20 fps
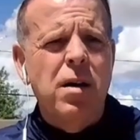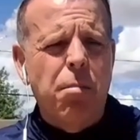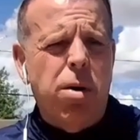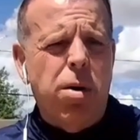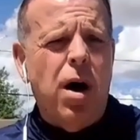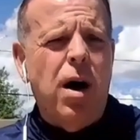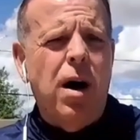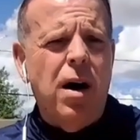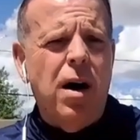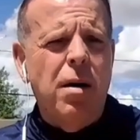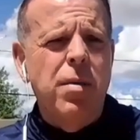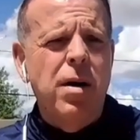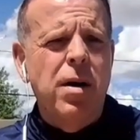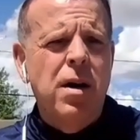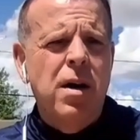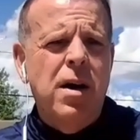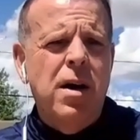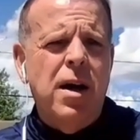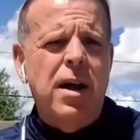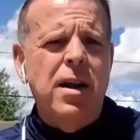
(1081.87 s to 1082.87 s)
Bob,
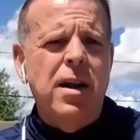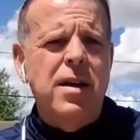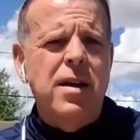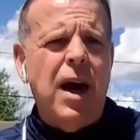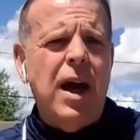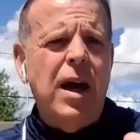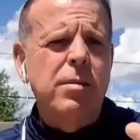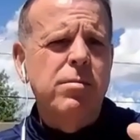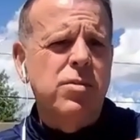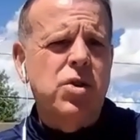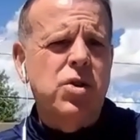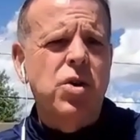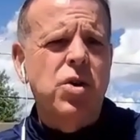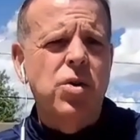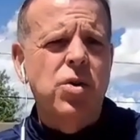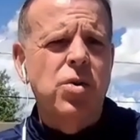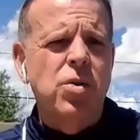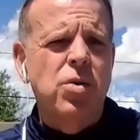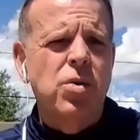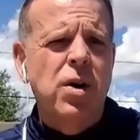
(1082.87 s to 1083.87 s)
and game
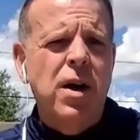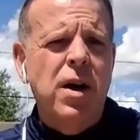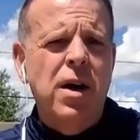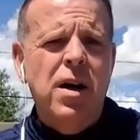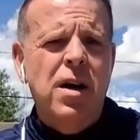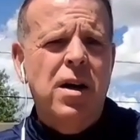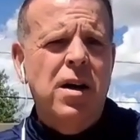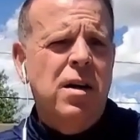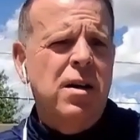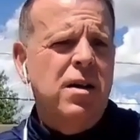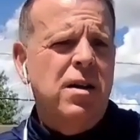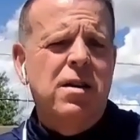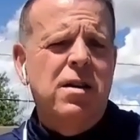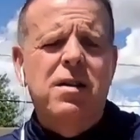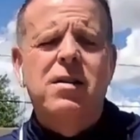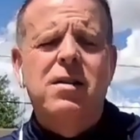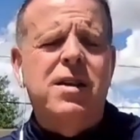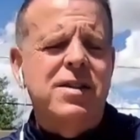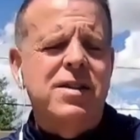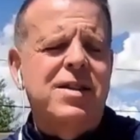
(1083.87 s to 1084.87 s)
2,
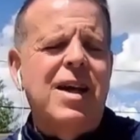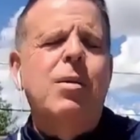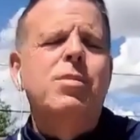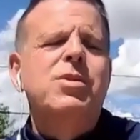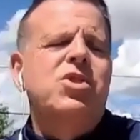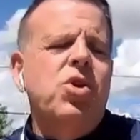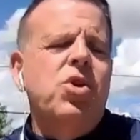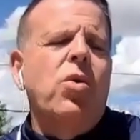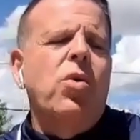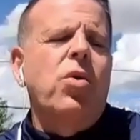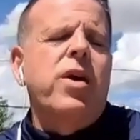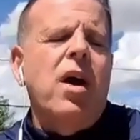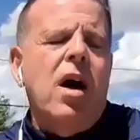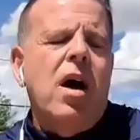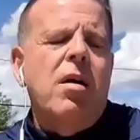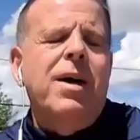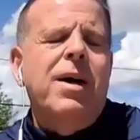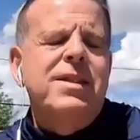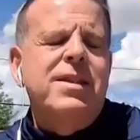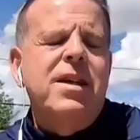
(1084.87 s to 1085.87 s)
because I was joking
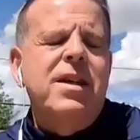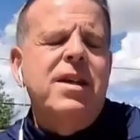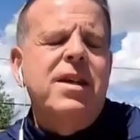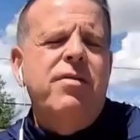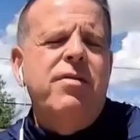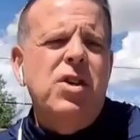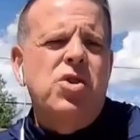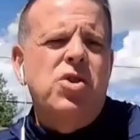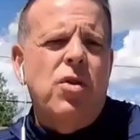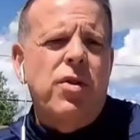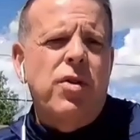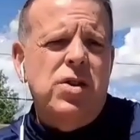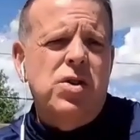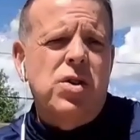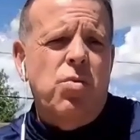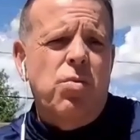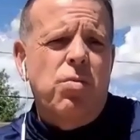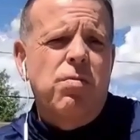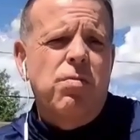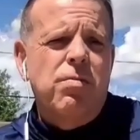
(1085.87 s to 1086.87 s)
on my TV show they
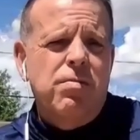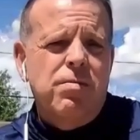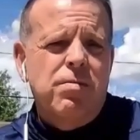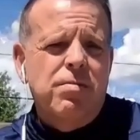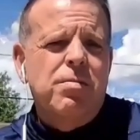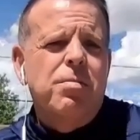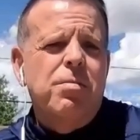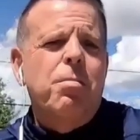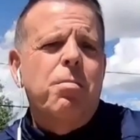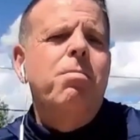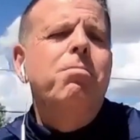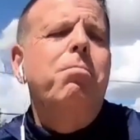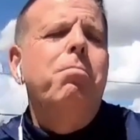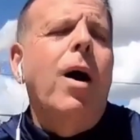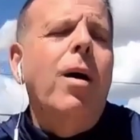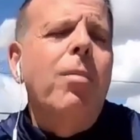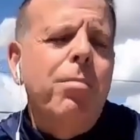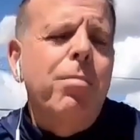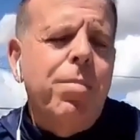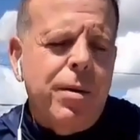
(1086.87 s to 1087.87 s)
should
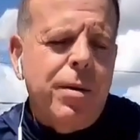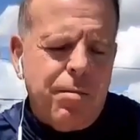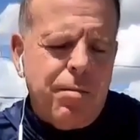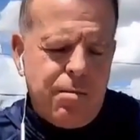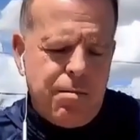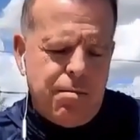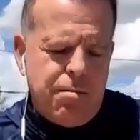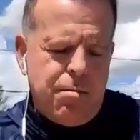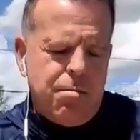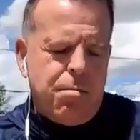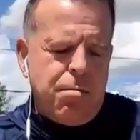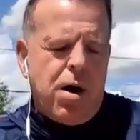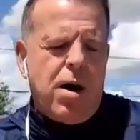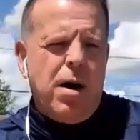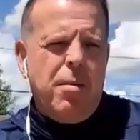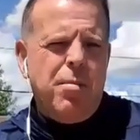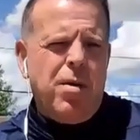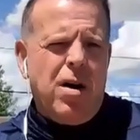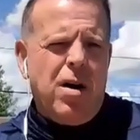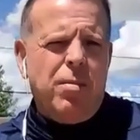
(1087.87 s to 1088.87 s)
bump
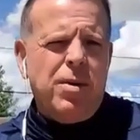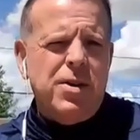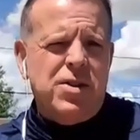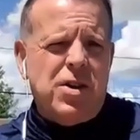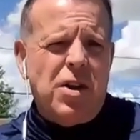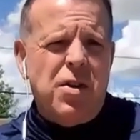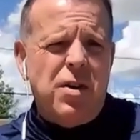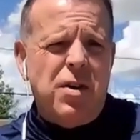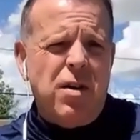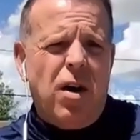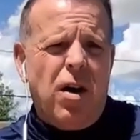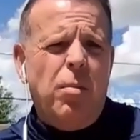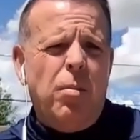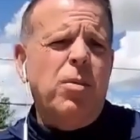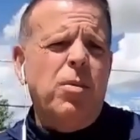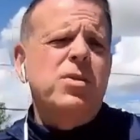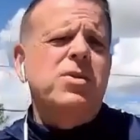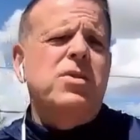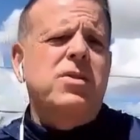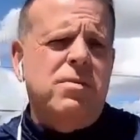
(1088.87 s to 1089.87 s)
Bob almost
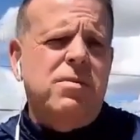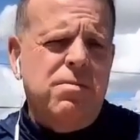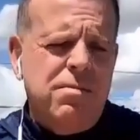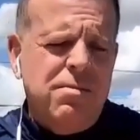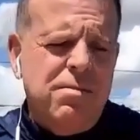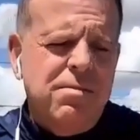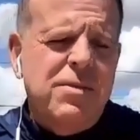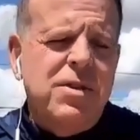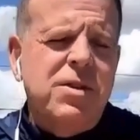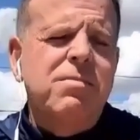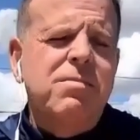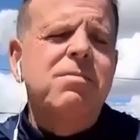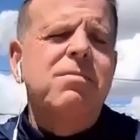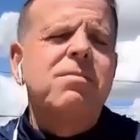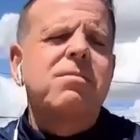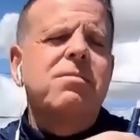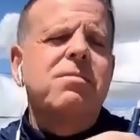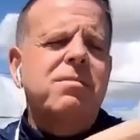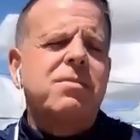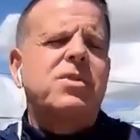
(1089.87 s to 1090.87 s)

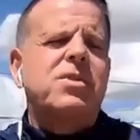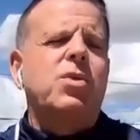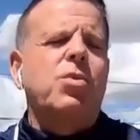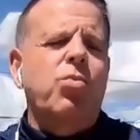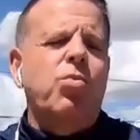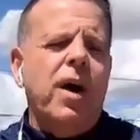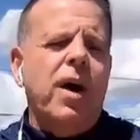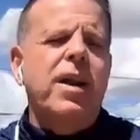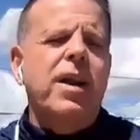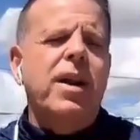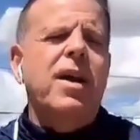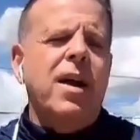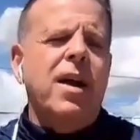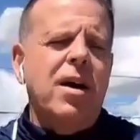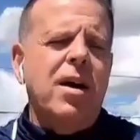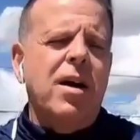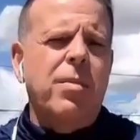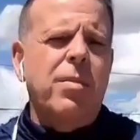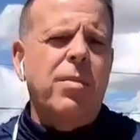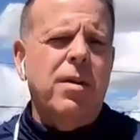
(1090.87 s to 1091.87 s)
to running
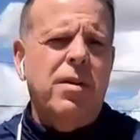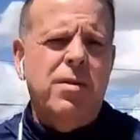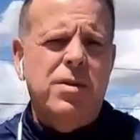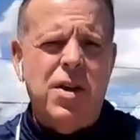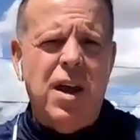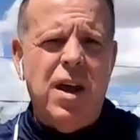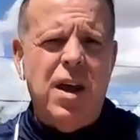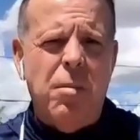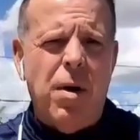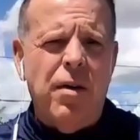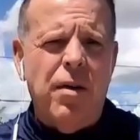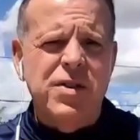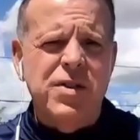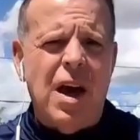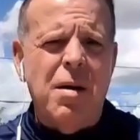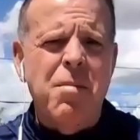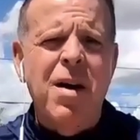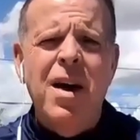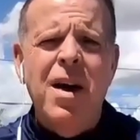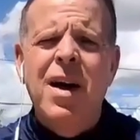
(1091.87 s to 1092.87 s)
him to get him off his
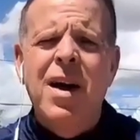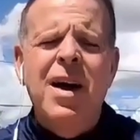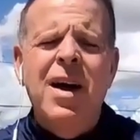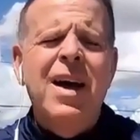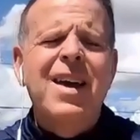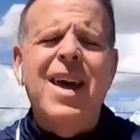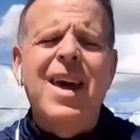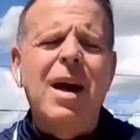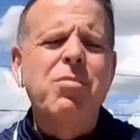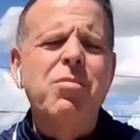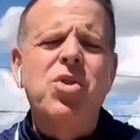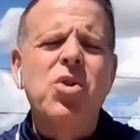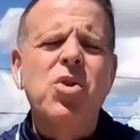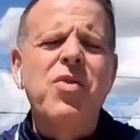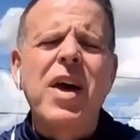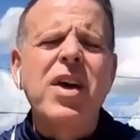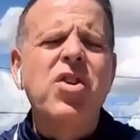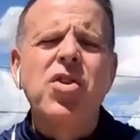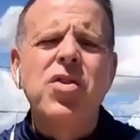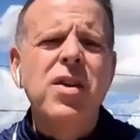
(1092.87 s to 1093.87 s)
game. Game 2,
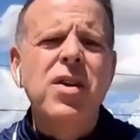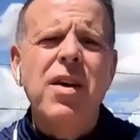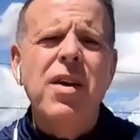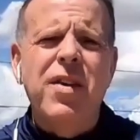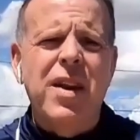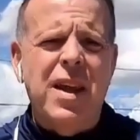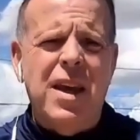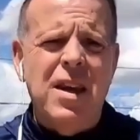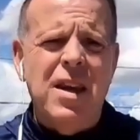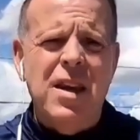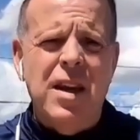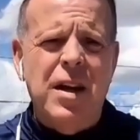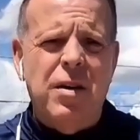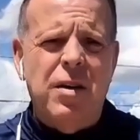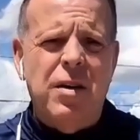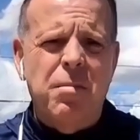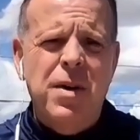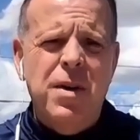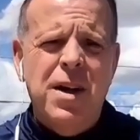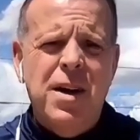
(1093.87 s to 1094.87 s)
they couldn't even get near
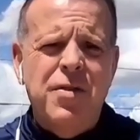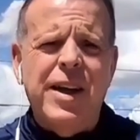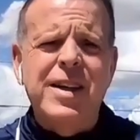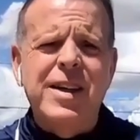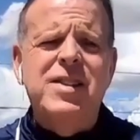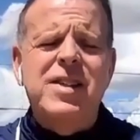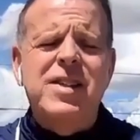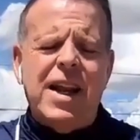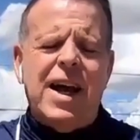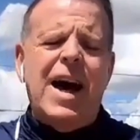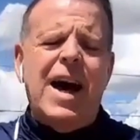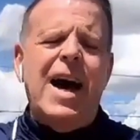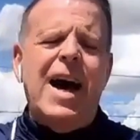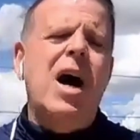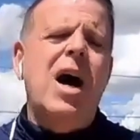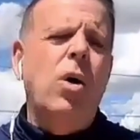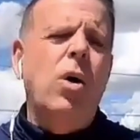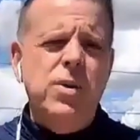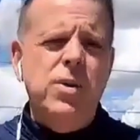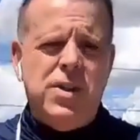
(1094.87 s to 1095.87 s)
him. They set a
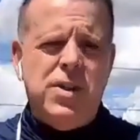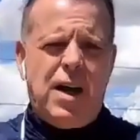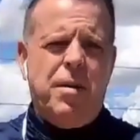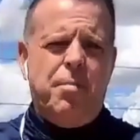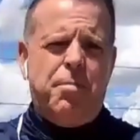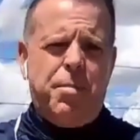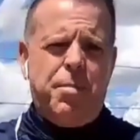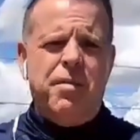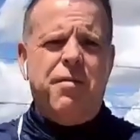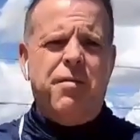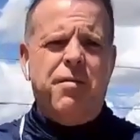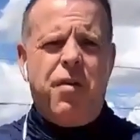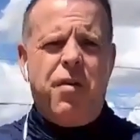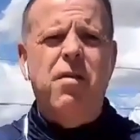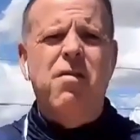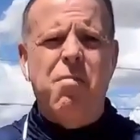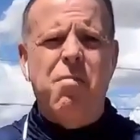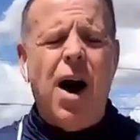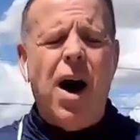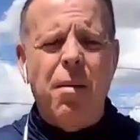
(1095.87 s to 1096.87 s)
house up in front
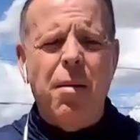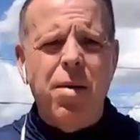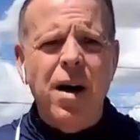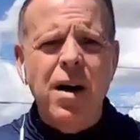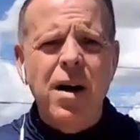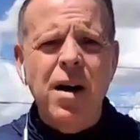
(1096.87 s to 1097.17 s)
of Bob.